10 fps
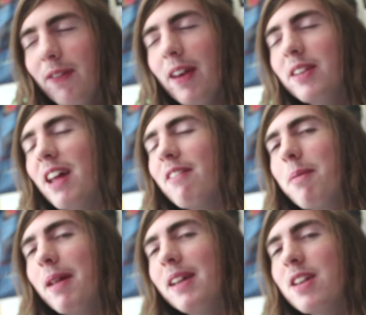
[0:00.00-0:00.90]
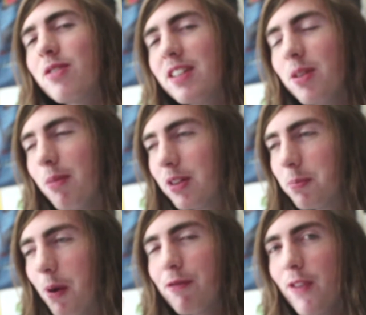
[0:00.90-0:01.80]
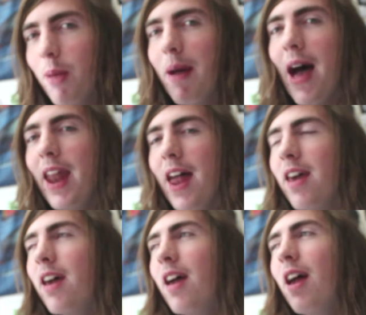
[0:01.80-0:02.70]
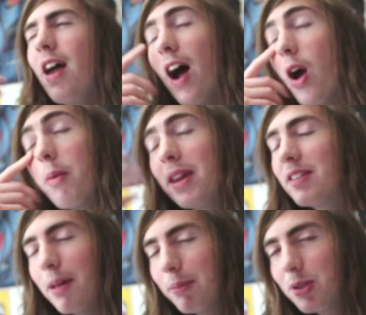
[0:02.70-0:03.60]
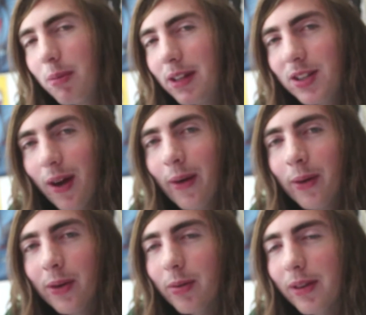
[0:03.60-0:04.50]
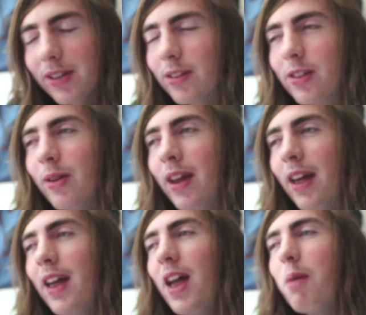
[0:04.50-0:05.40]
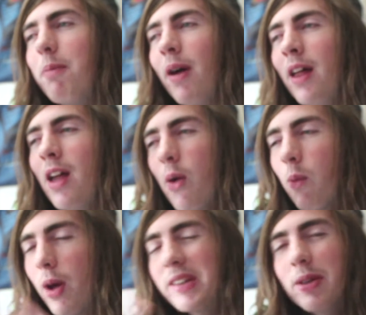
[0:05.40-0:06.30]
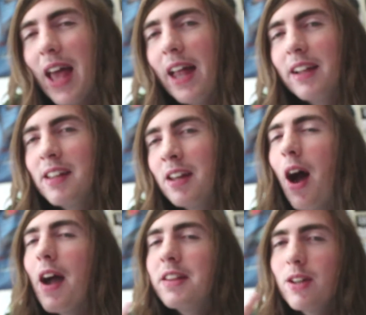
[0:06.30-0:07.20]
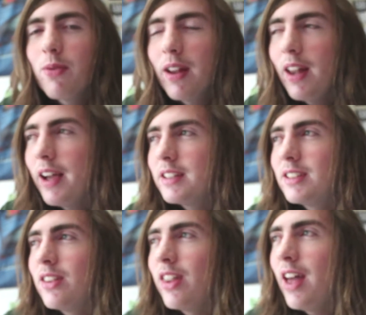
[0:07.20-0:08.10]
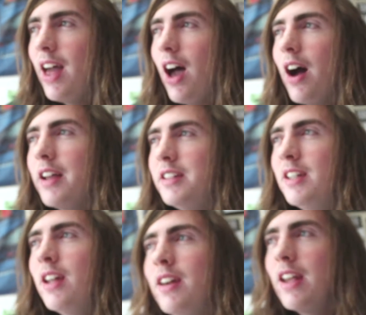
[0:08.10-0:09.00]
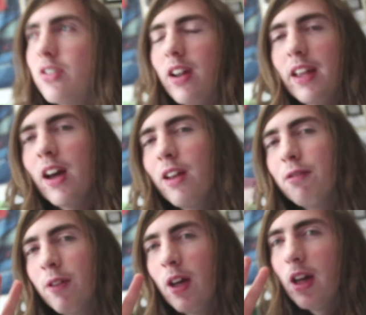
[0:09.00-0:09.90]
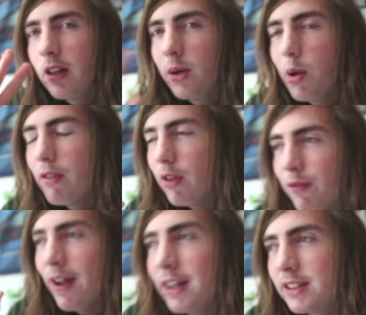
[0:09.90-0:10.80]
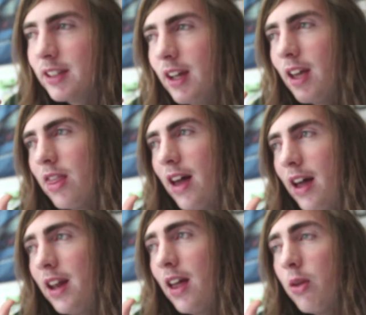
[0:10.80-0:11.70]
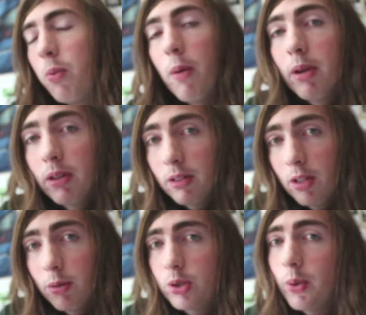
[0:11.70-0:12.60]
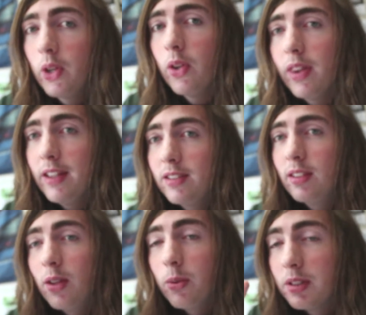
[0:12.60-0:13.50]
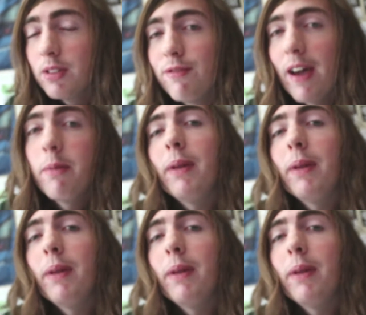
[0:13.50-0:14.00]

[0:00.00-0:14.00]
video's definitely been an interesting one to both film and edit. I hope I didn't step on too many toes whilst I was doing it. But whilst I was editing, I did realise that I didn't initially kind of go over the fact that the woman who was tweeting all this was in fact